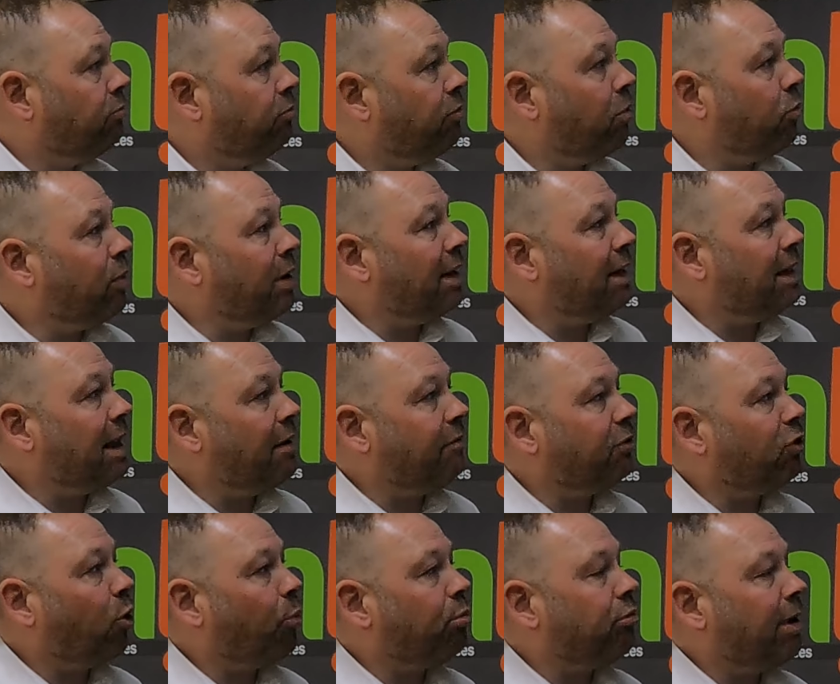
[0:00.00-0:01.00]
Route
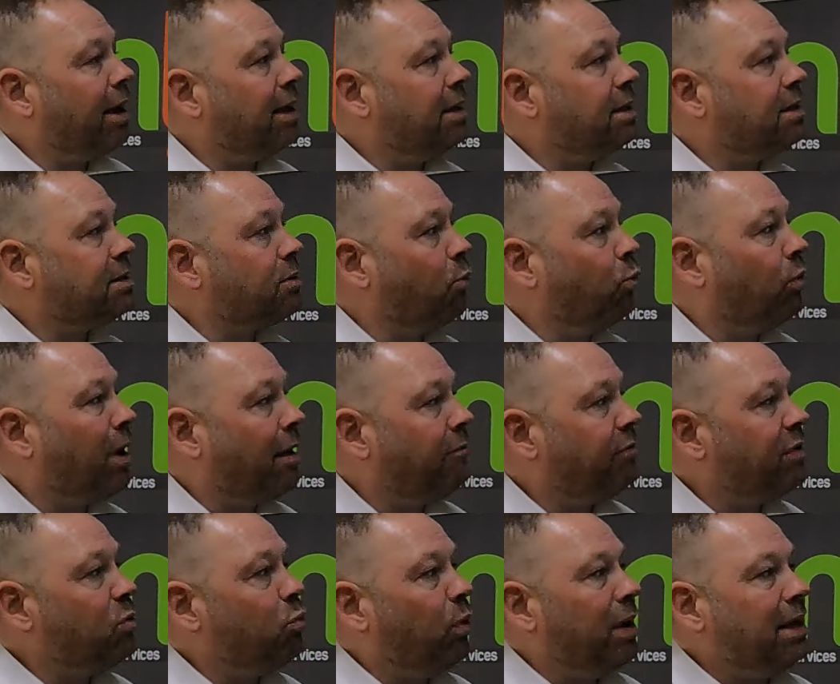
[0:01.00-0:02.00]
11 operates
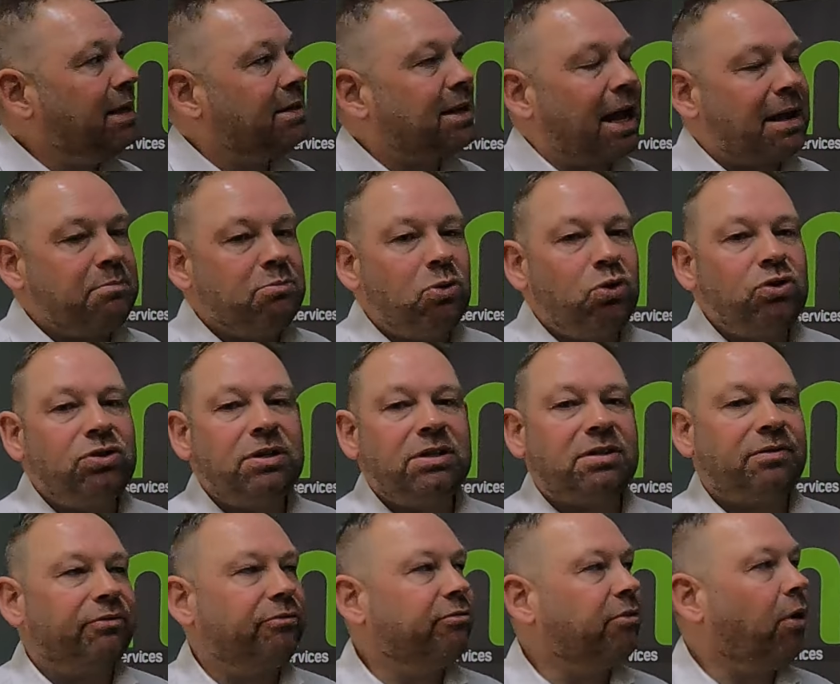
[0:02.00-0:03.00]
every weekday, Monday
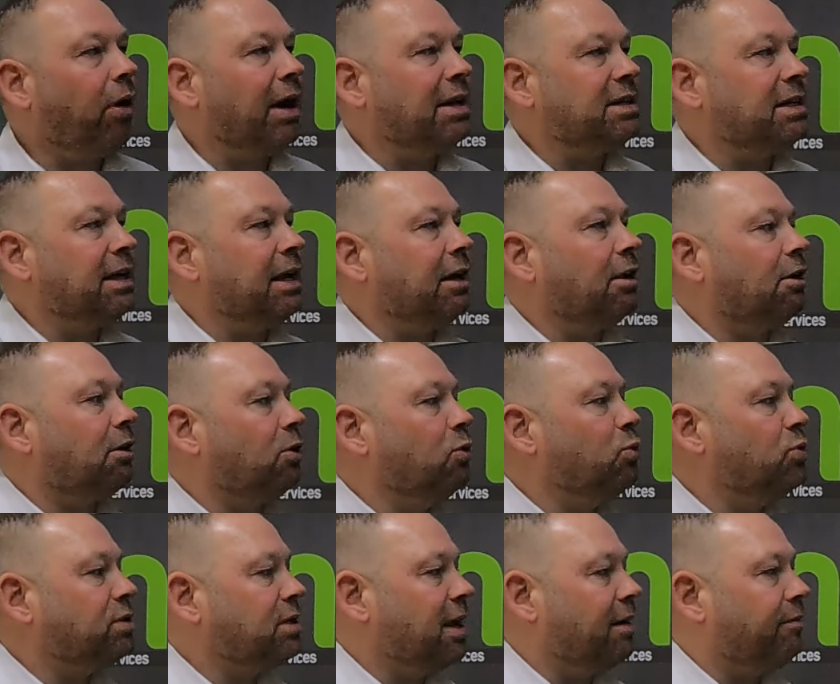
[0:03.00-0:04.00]
to Friday
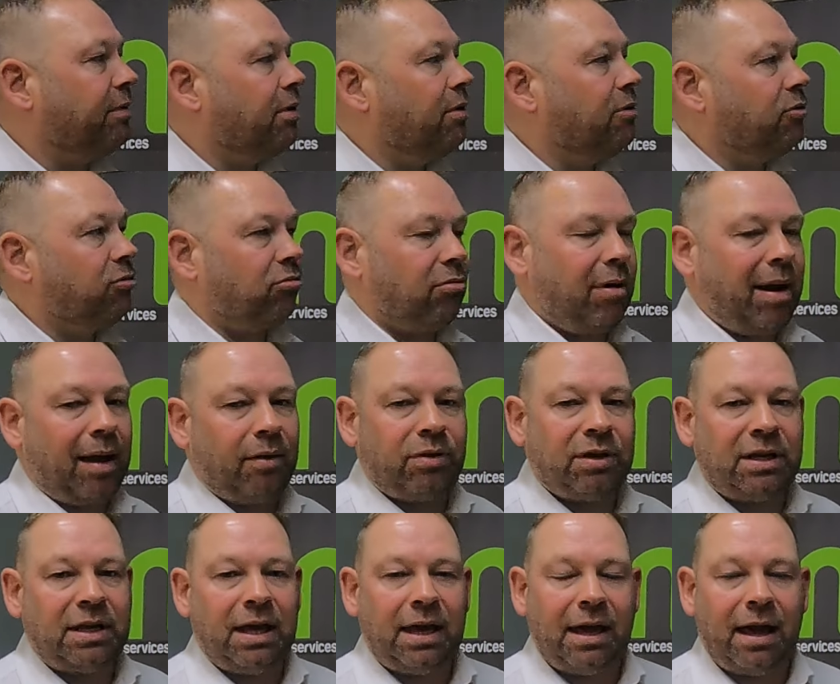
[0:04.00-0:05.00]
inclusive, throughout
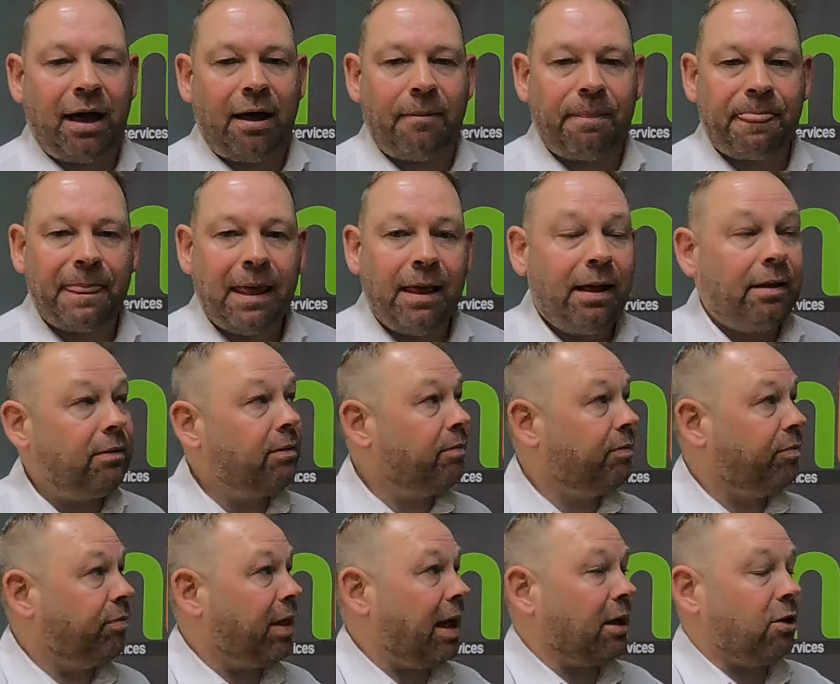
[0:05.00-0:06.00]
the year.
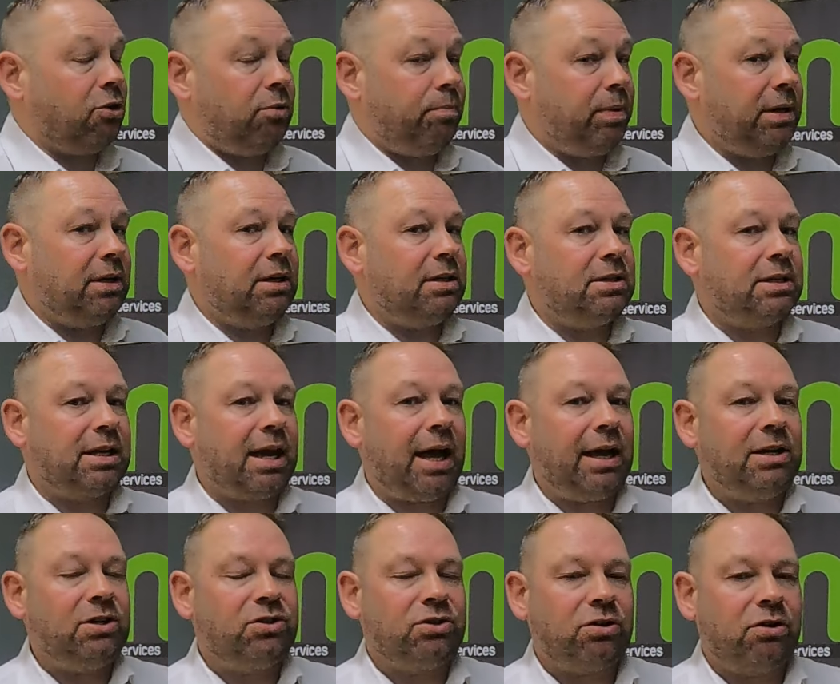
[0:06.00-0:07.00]
That could be an
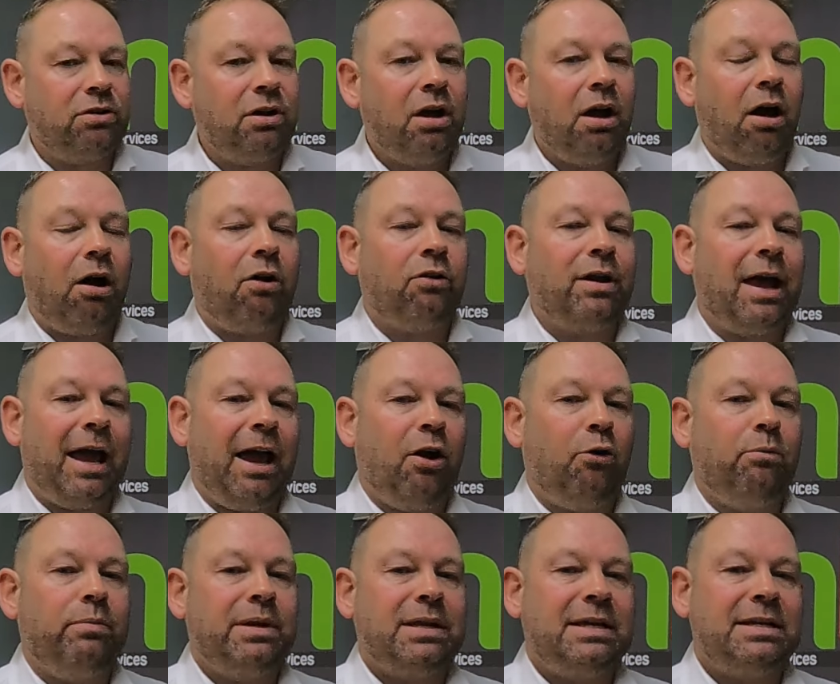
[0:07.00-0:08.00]
indication on
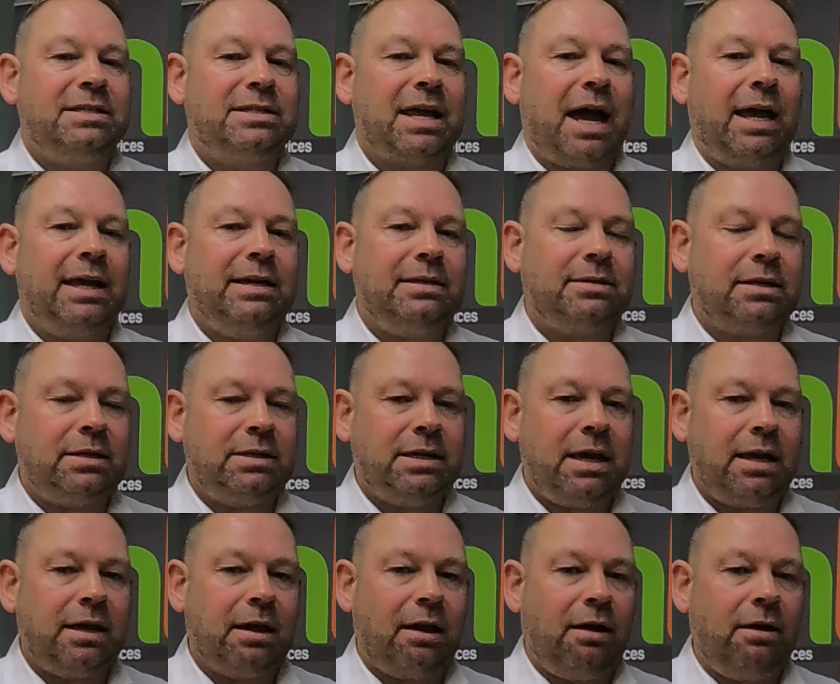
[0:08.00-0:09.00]
how many days a
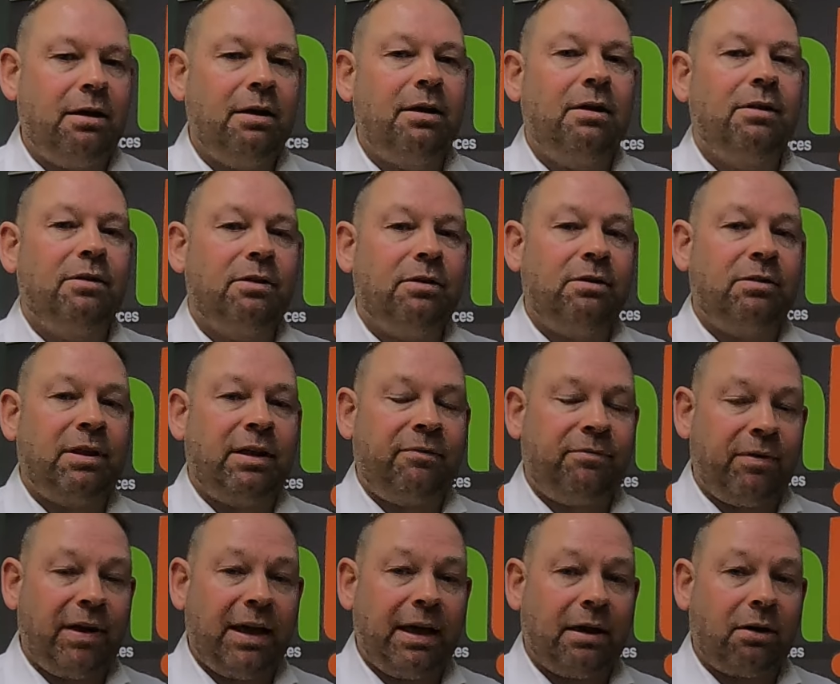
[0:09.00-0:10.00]
year the
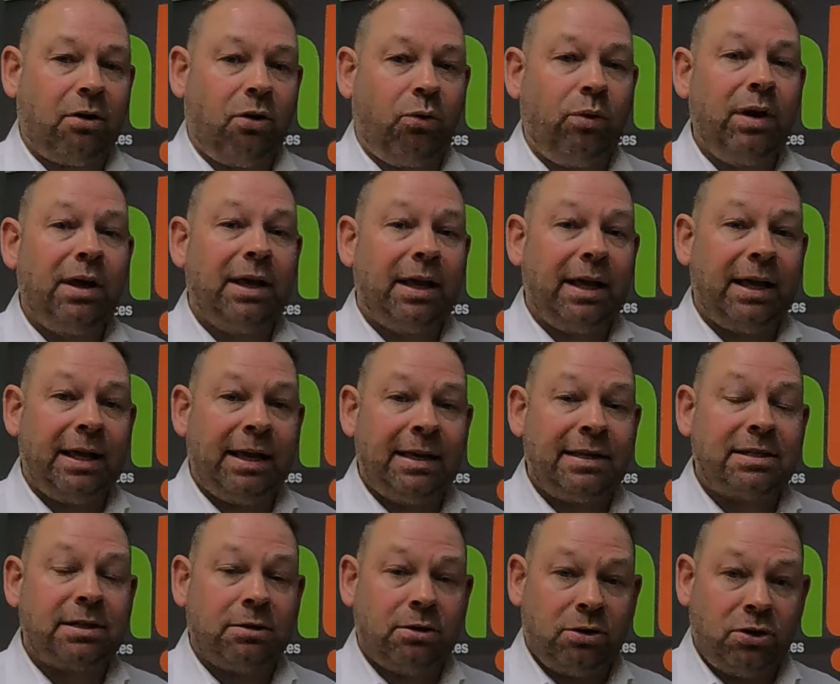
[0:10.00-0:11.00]
vehicle
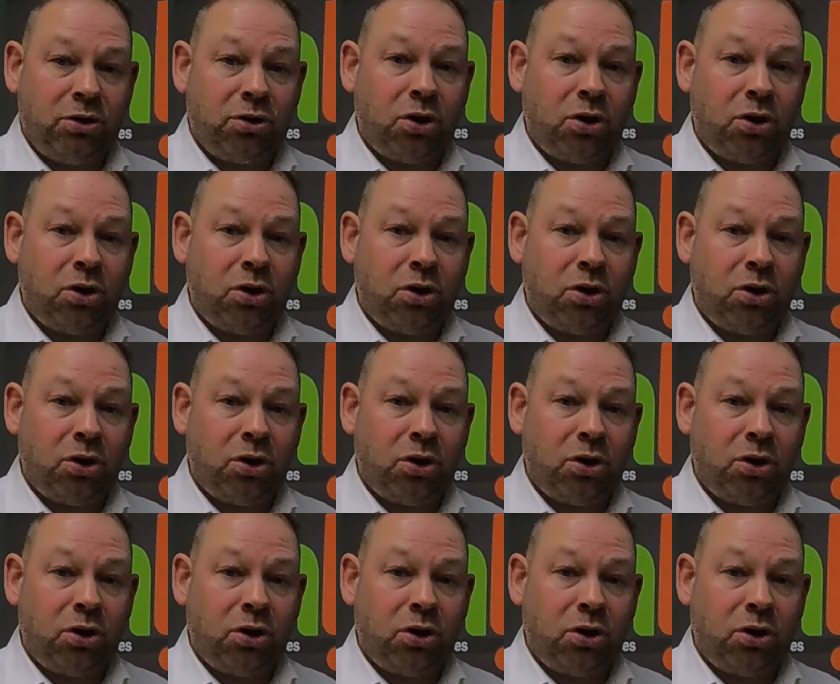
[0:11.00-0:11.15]
is